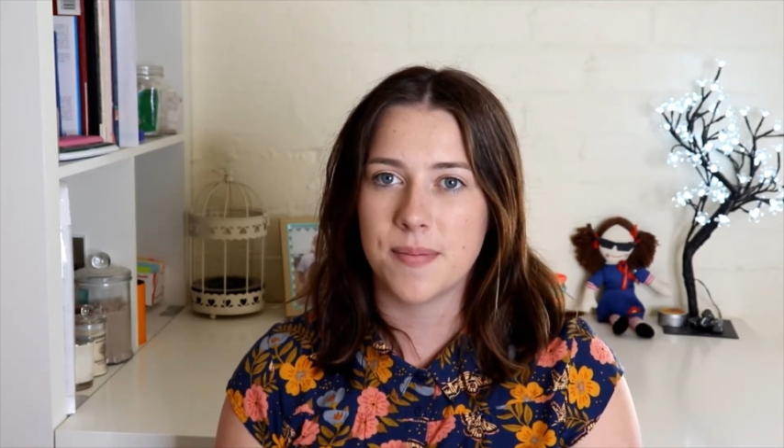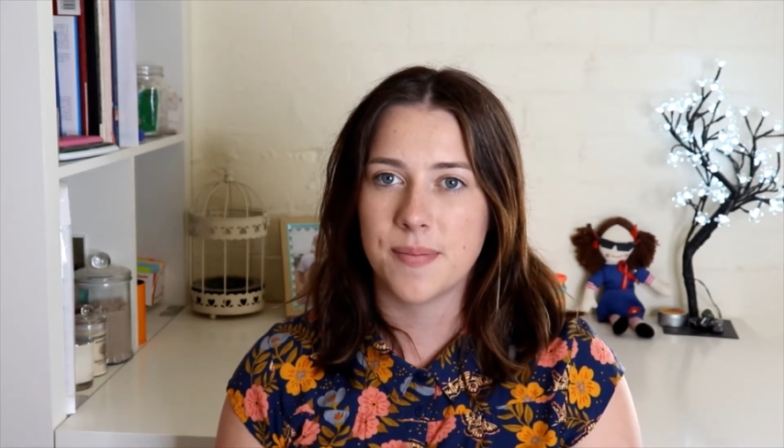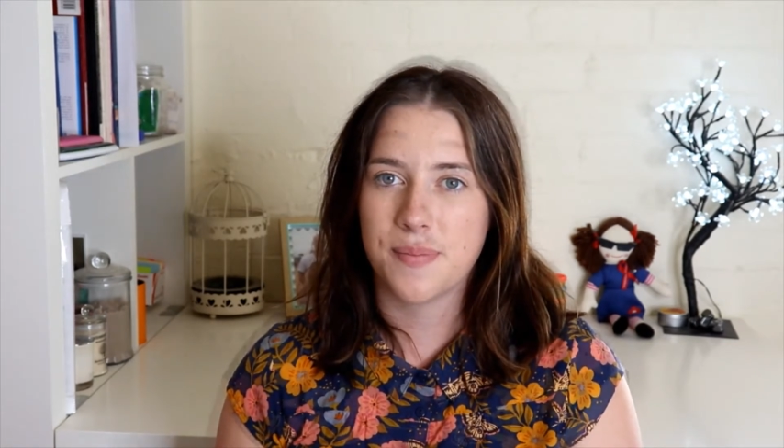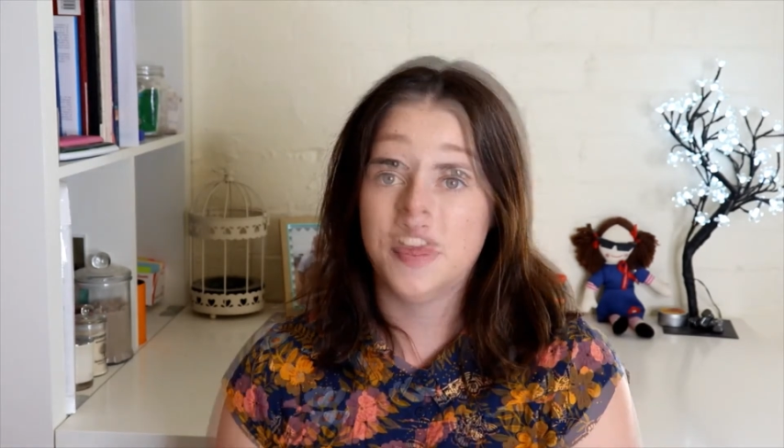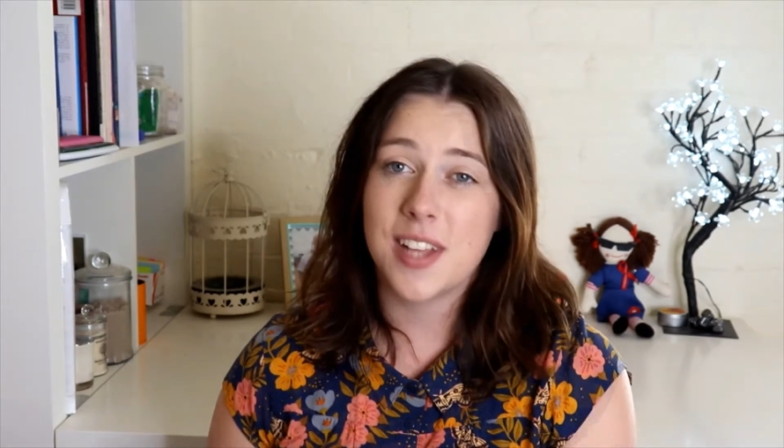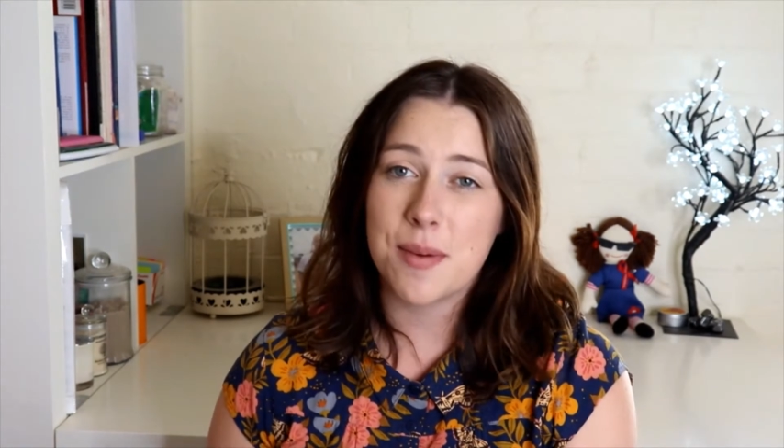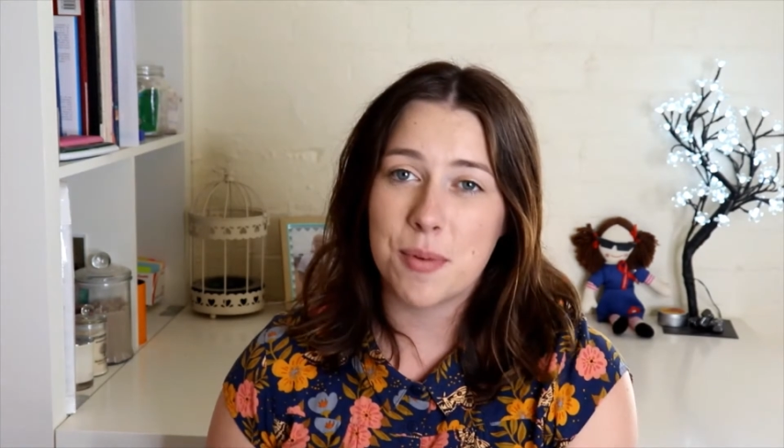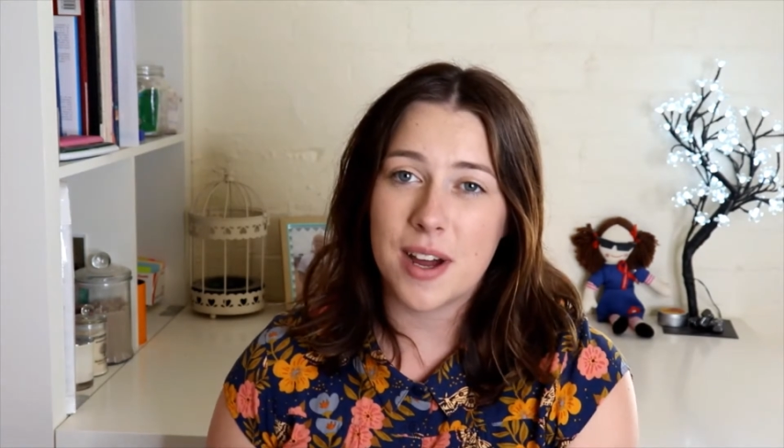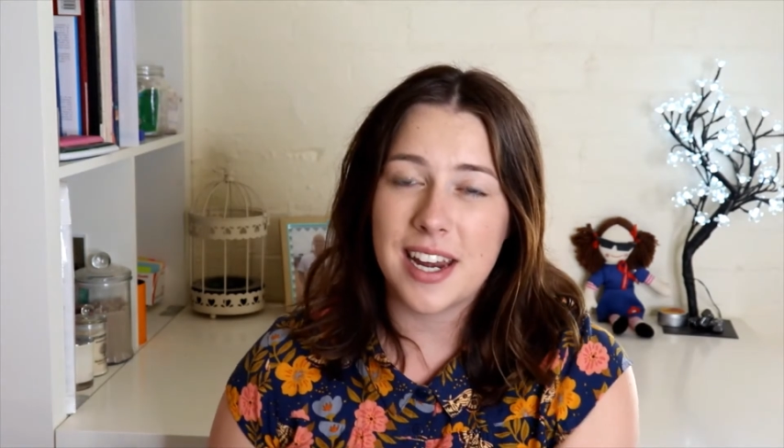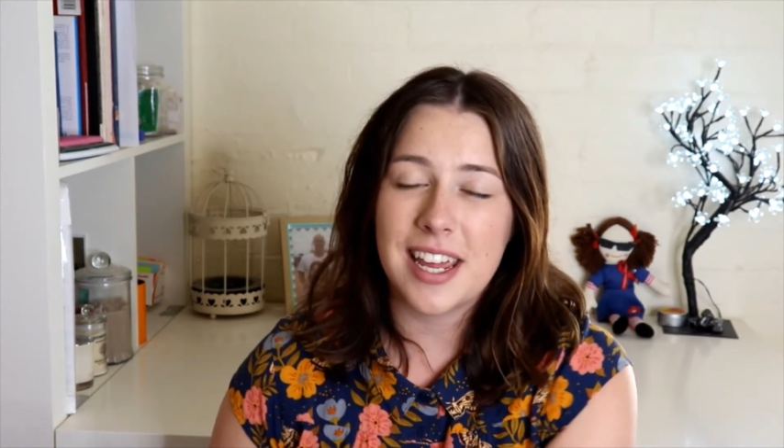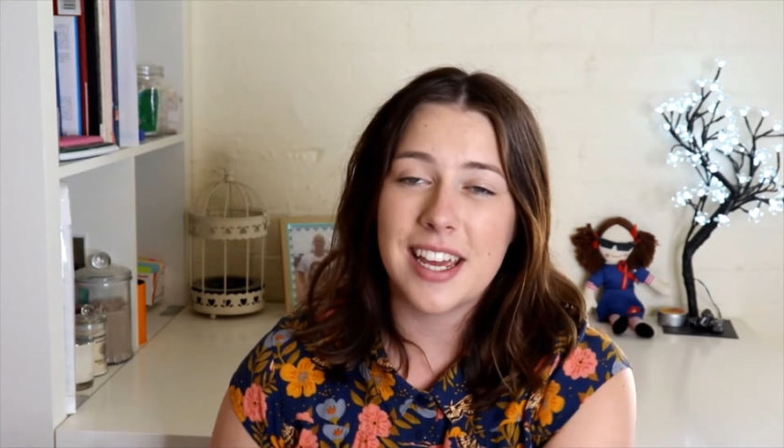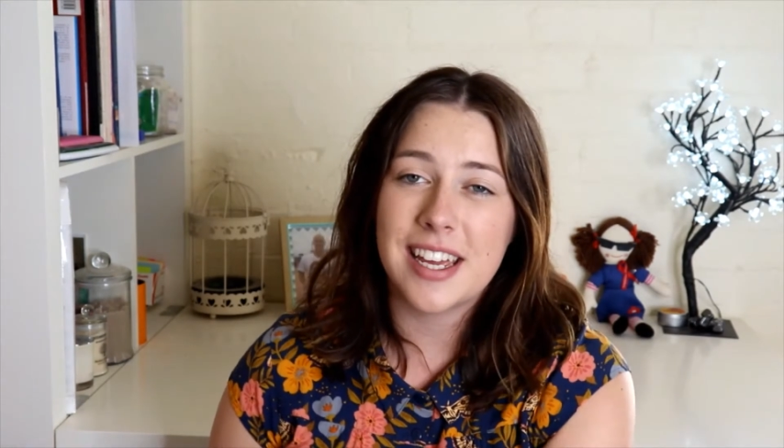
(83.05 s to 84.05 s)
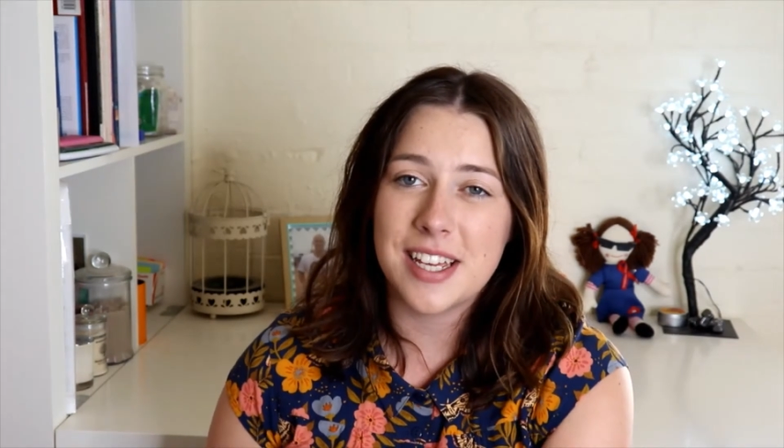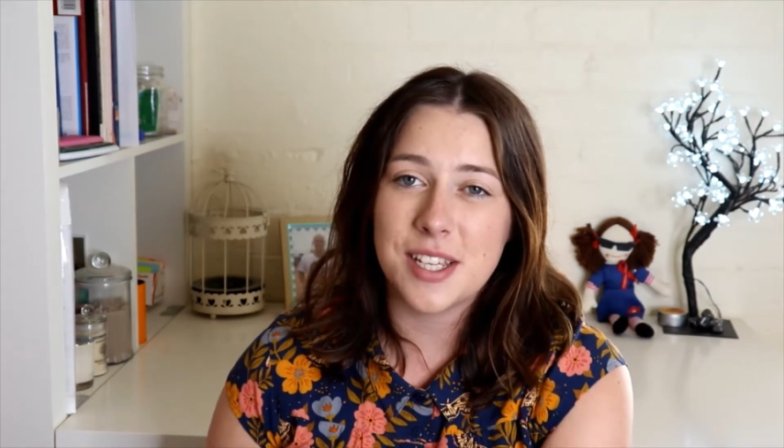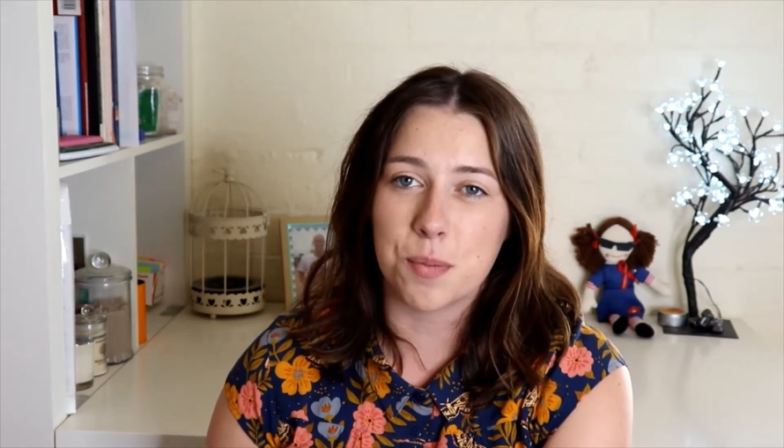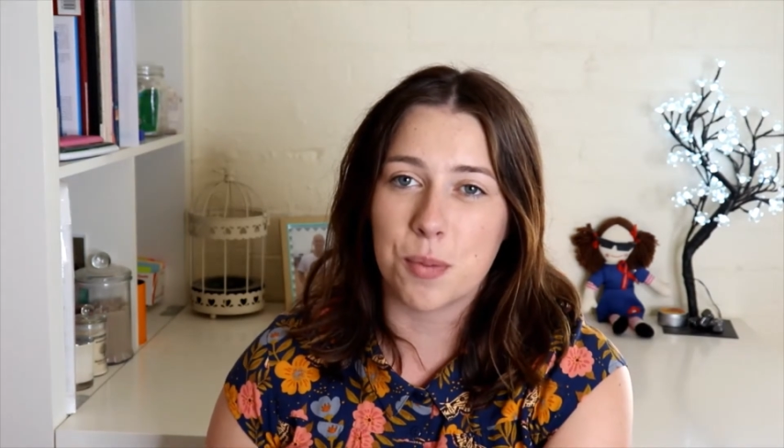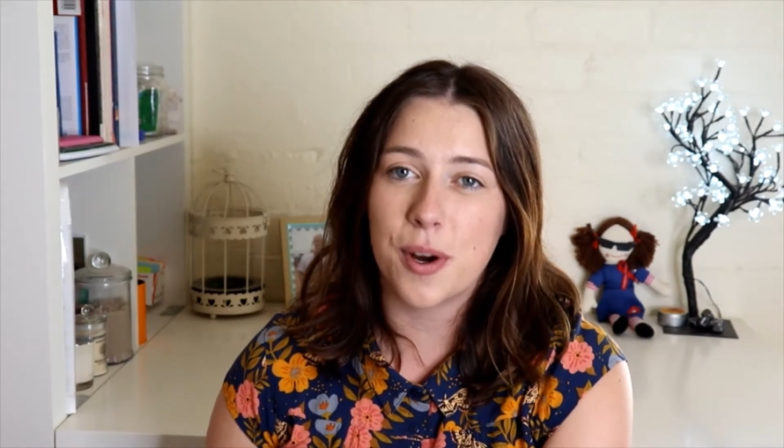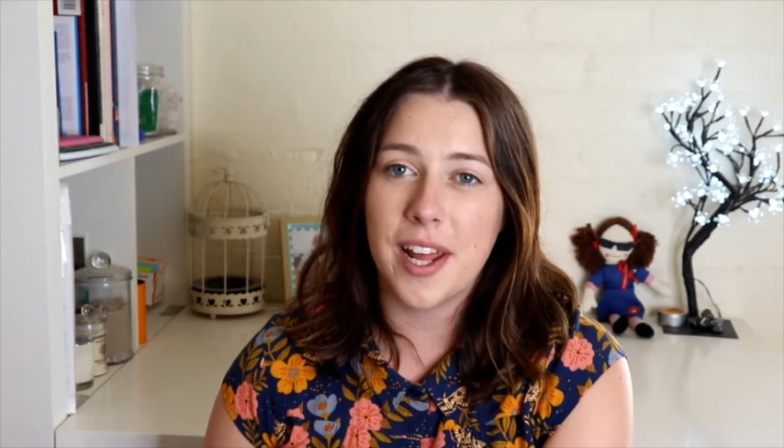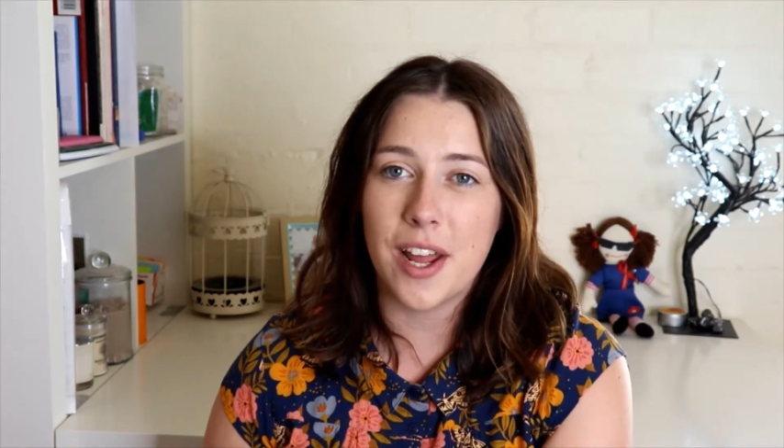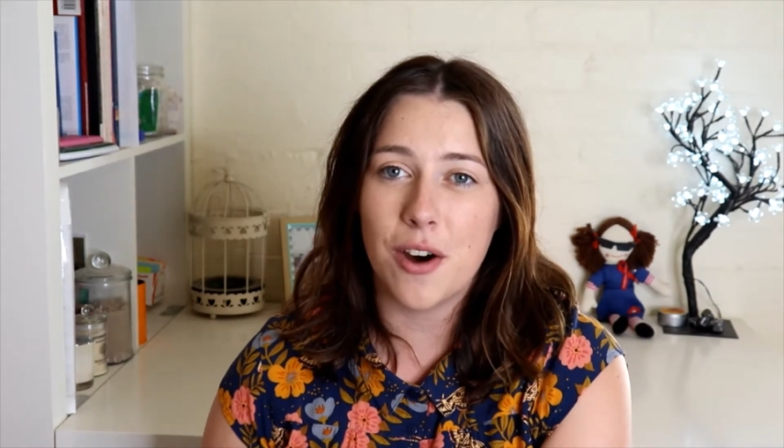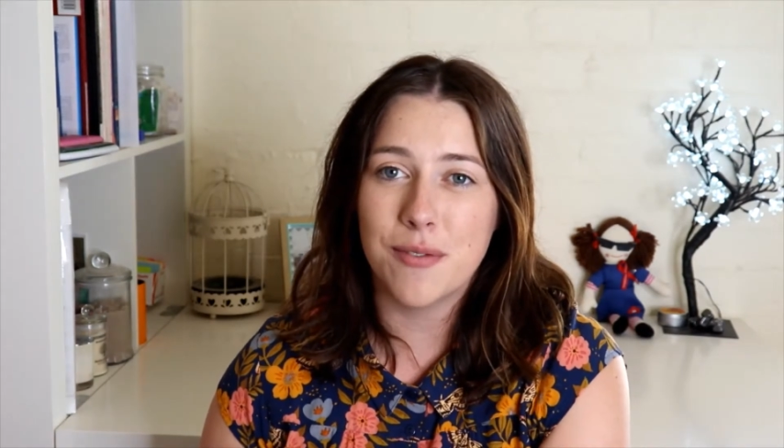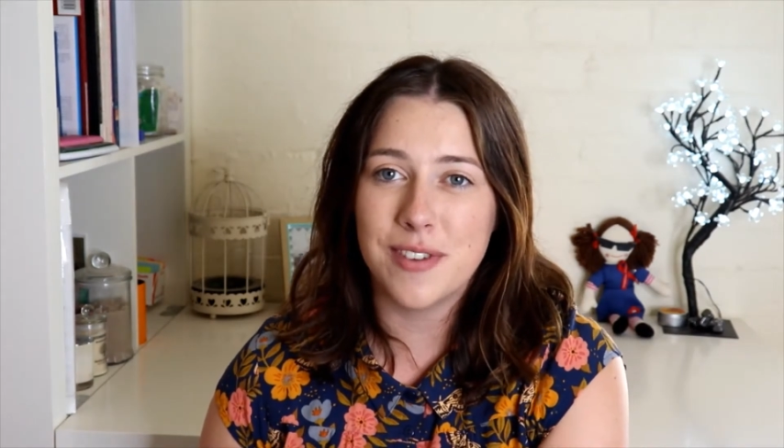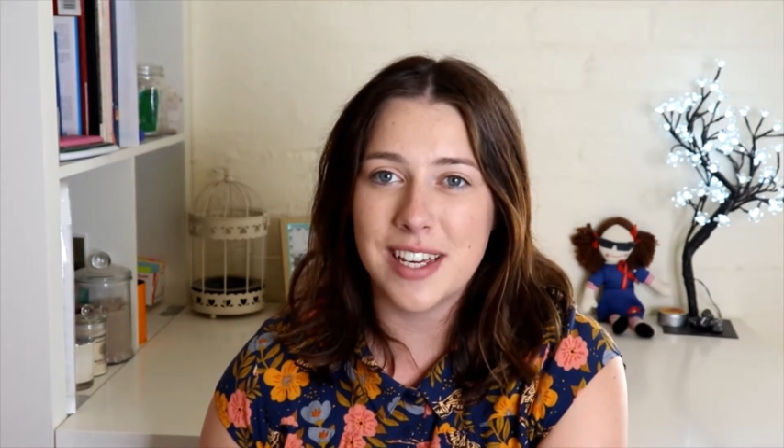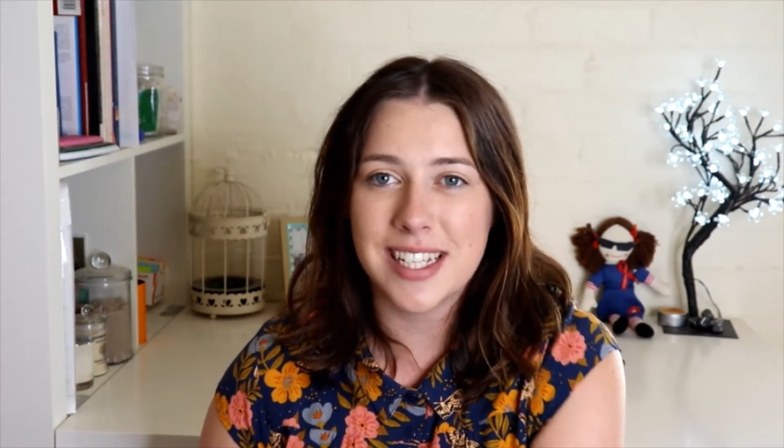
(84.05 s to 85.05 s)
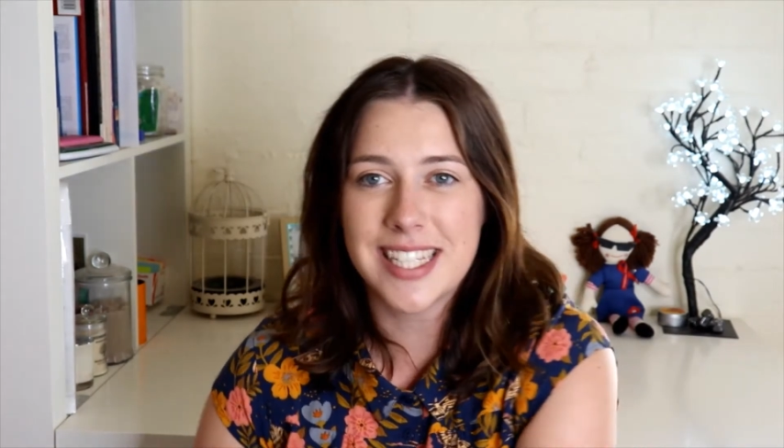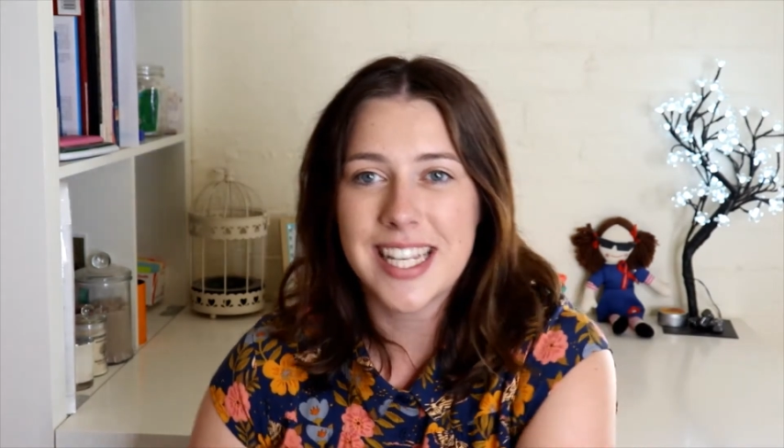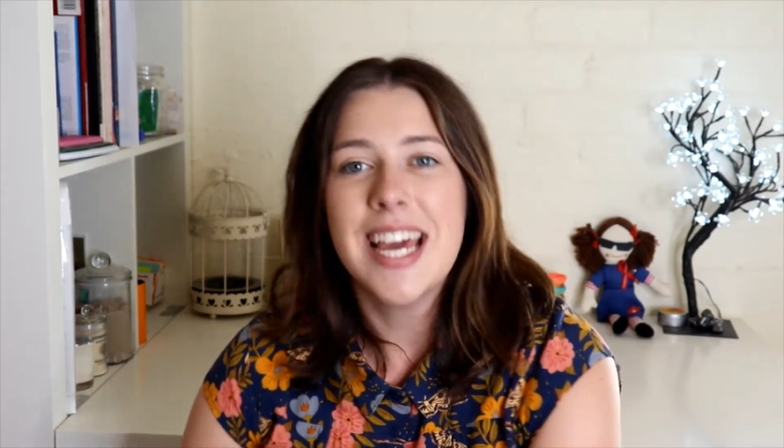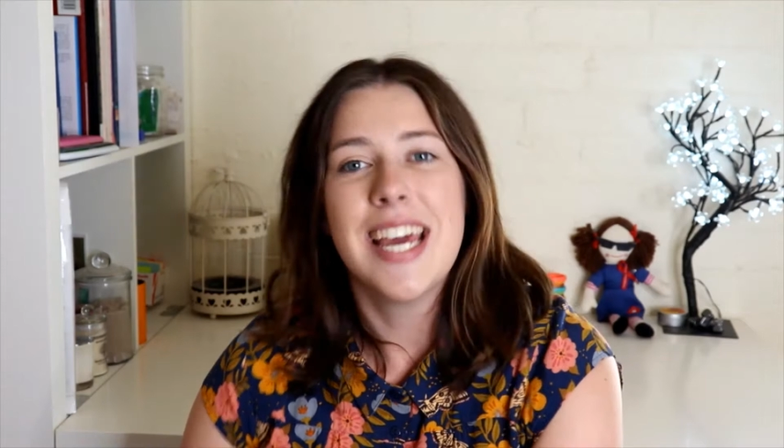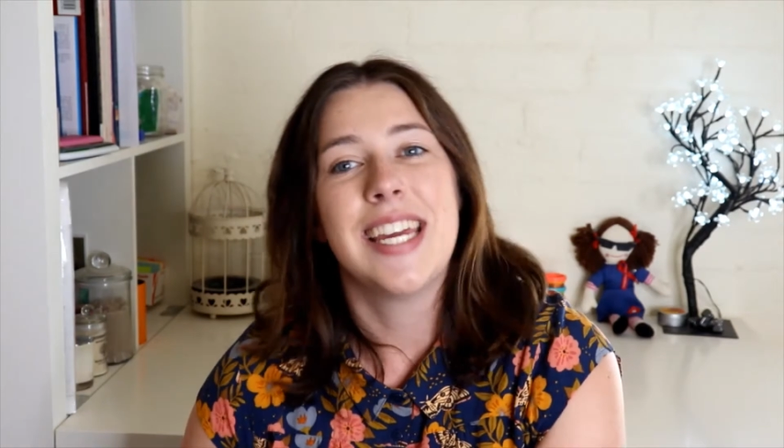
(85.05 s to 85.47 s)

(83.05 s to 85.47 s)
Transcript: So step 1 here is pretty obvious.